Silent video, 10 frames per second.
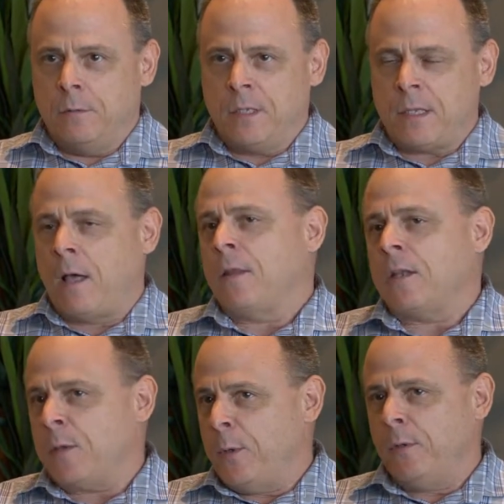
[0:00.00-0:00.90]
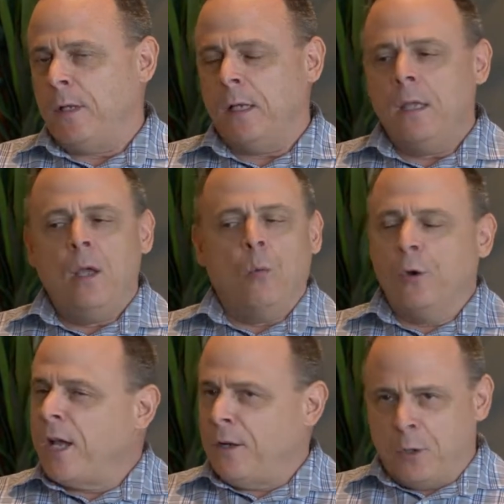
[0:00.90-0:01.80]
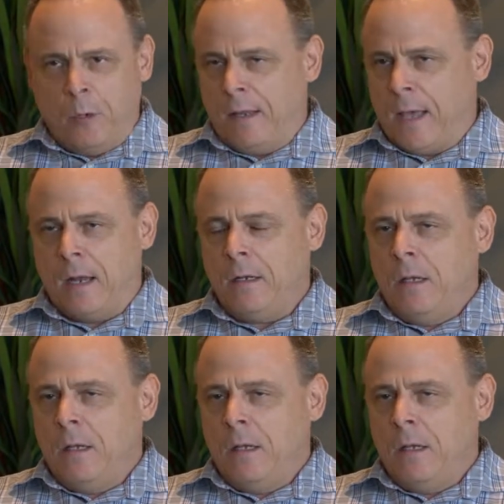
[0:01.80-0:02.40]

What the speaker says: sell to the community. We're not doing that.